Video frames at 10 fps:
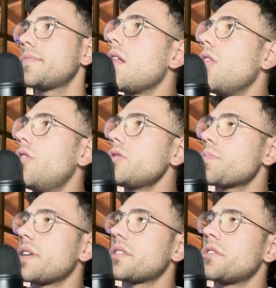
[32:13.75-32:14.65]
Those
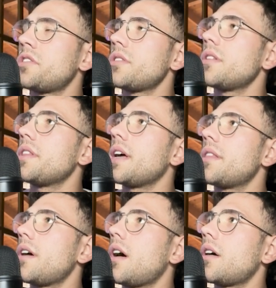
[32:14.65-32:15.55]
messages that
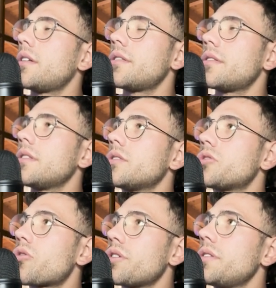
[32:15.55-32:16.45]
are
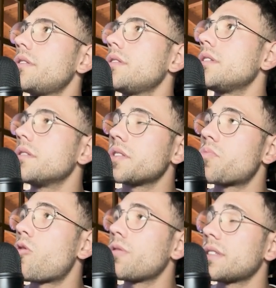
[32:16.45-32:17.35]
stored in this
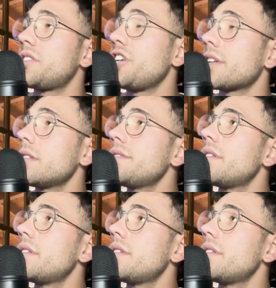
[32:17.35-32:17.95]
broadcast channel